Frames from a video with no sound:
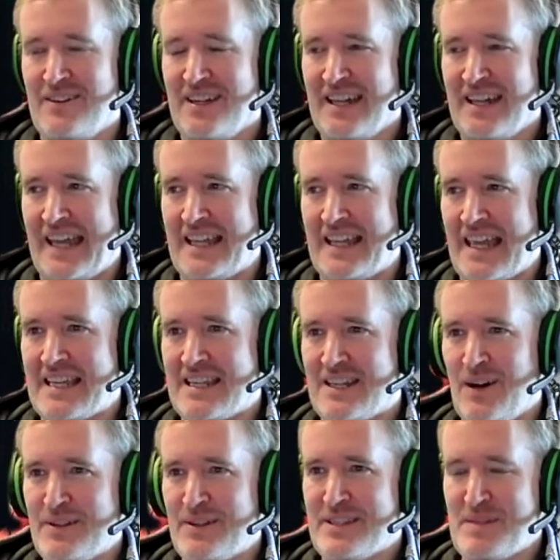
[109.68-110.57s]
it
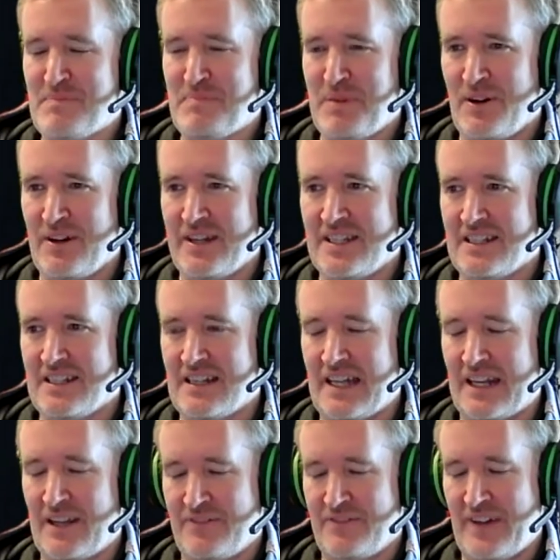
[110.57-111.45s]
got to the point,
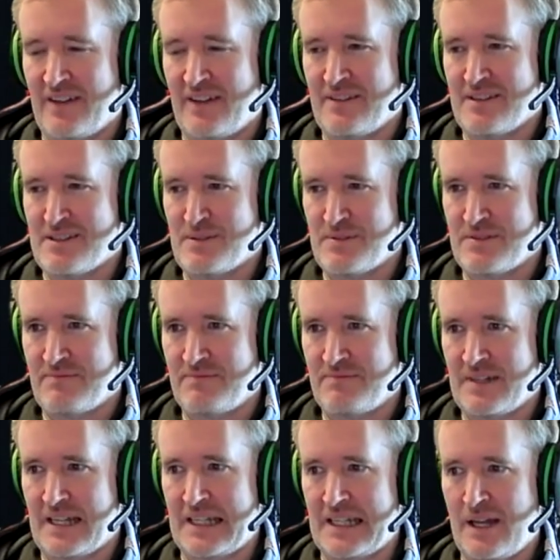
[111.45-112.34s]
and I found this with
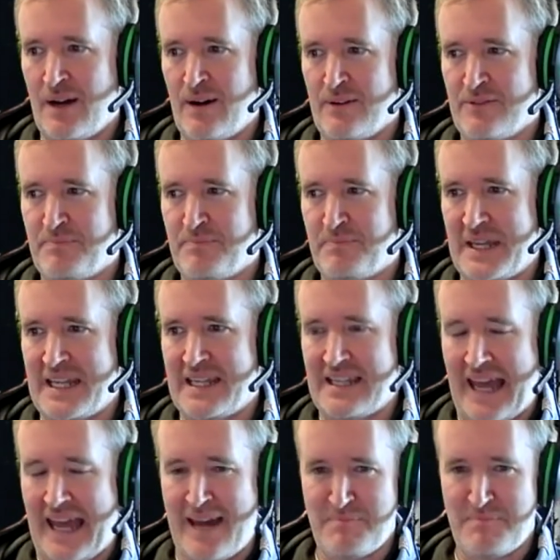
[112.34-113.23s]
a lot of big
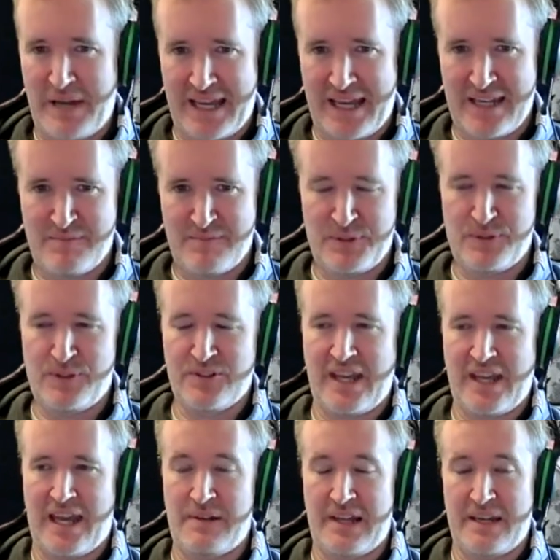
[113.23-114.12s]
campaign board
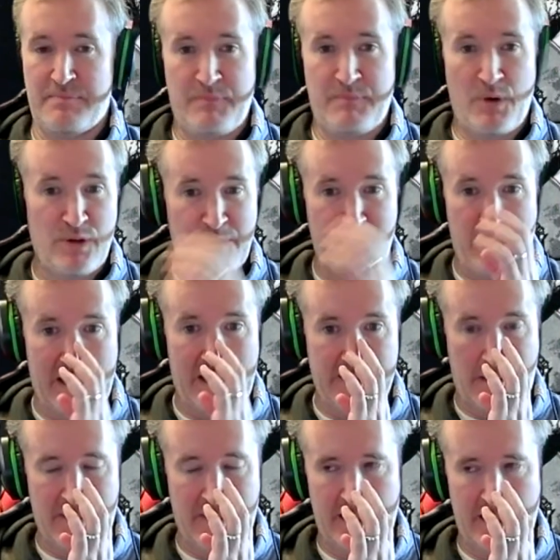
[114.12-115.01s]
games, like all the
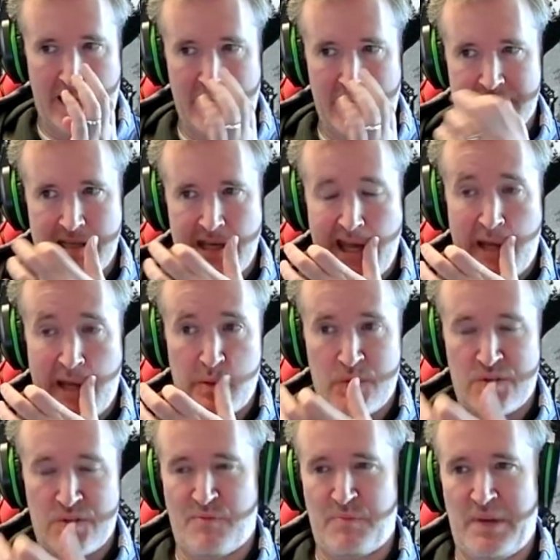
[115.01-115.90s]
Pandemic Legacy
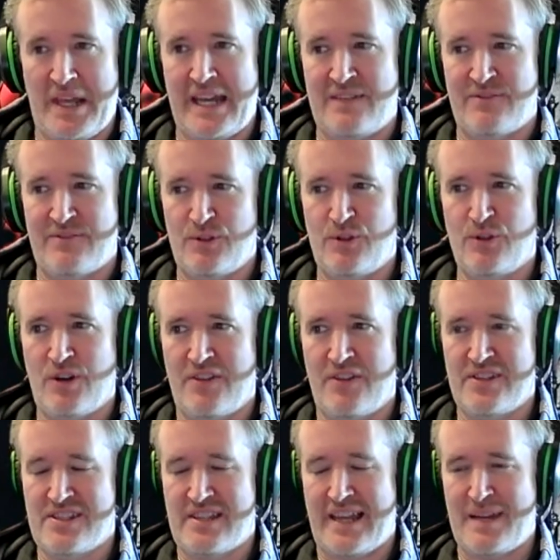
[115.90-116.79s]
games, which I've played, have all
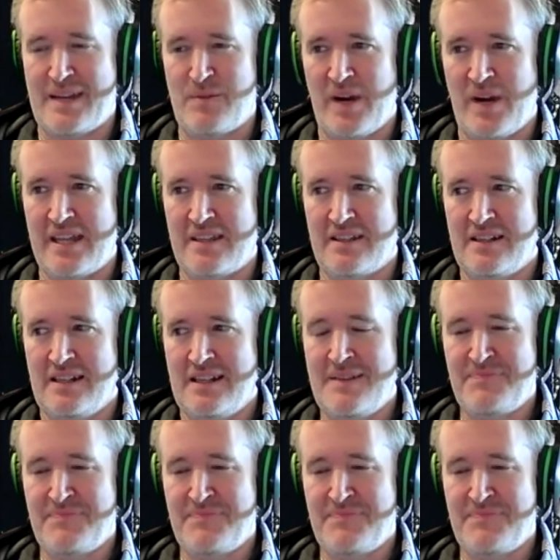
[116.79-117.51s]
gone the same way, that